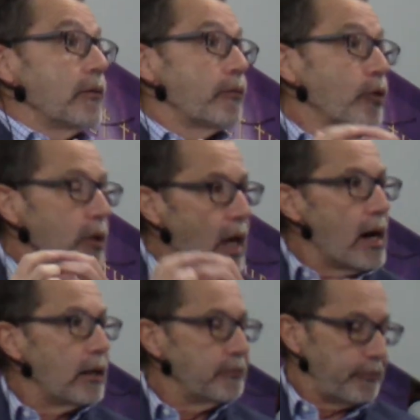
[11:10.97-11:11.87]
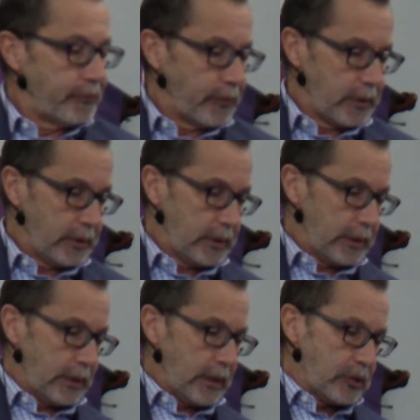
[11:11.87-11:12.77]
for love.
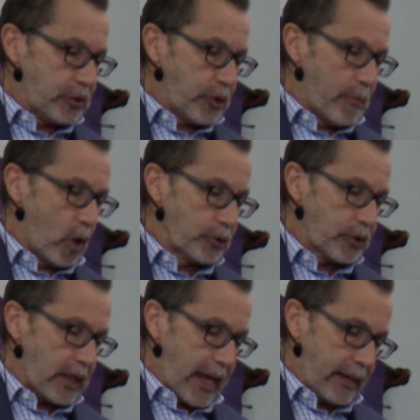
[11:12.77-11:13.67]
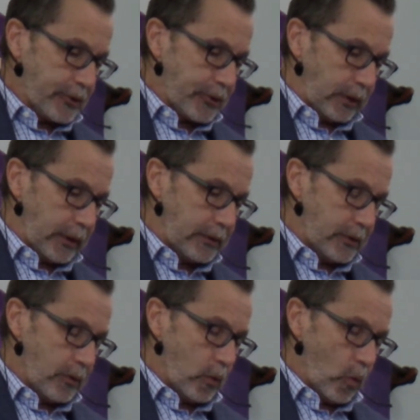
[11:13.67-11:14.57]
It's the most excellent
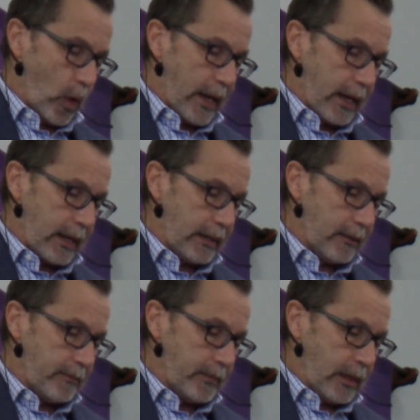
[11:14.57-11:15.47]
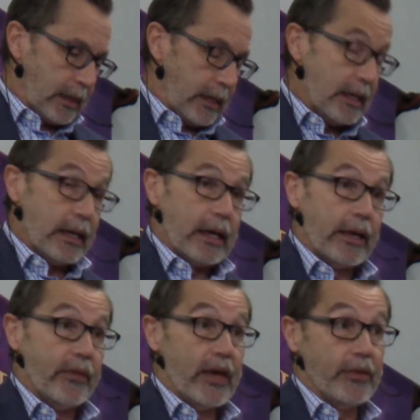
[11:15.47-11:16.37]
way.
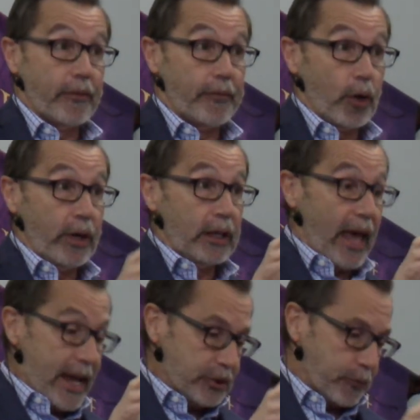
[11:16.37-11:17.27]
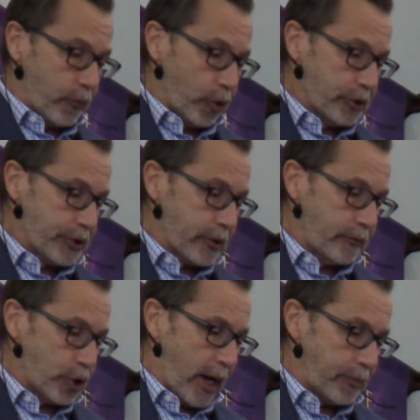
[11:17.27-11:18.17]
And then the very last verse
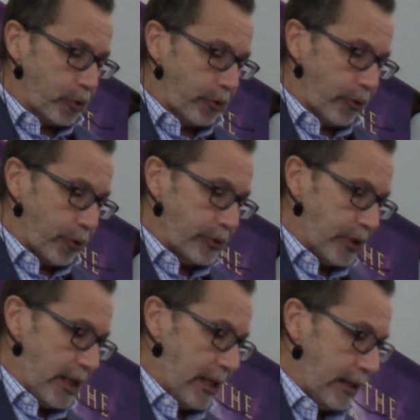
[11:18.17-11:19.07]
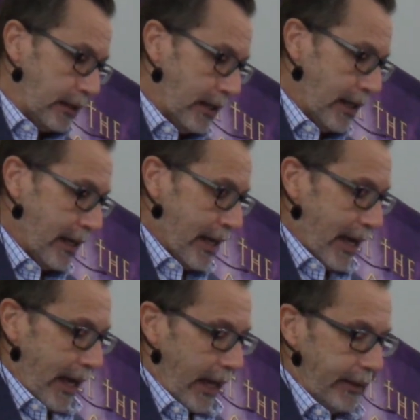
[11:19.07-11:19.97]
of chapter 13.
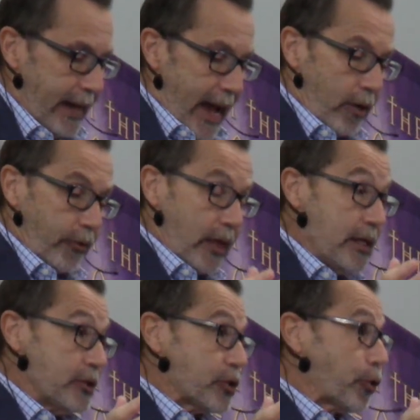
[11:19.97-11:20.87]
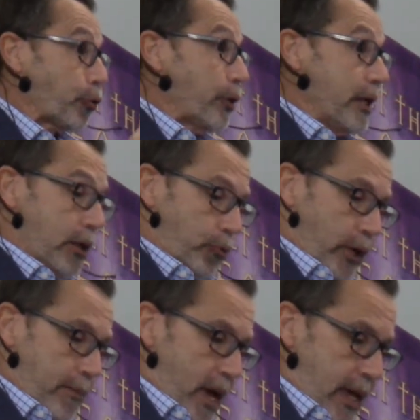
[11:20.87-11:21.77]
And now these three
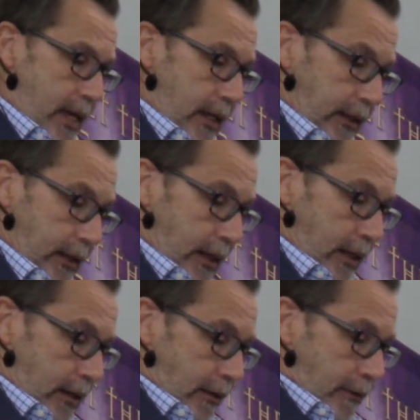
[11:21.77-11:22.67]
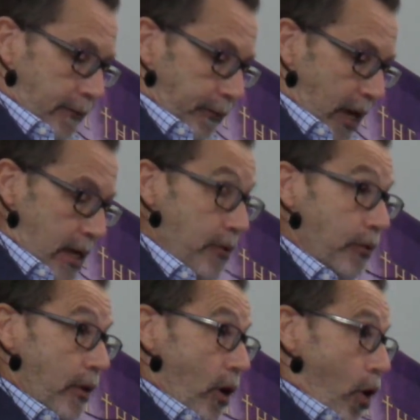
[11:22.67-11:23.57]
remain
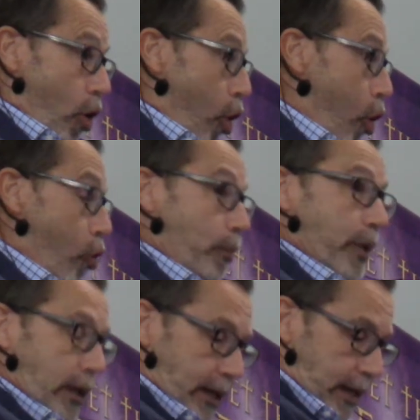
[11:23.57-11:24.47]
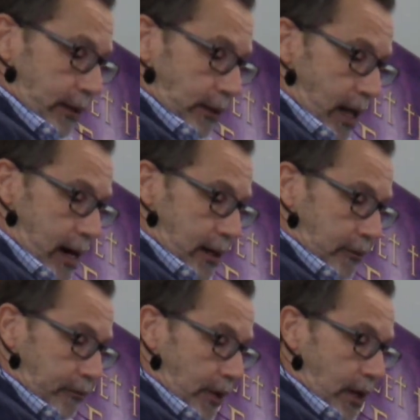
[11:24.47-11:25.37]
faith, hope, and
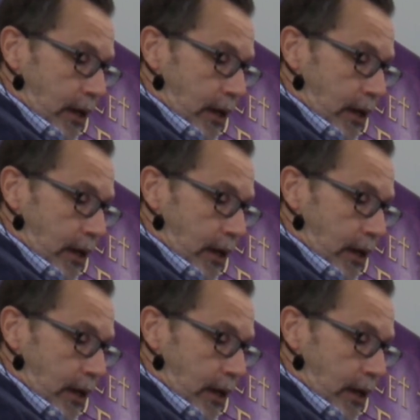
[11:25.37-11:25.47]
love.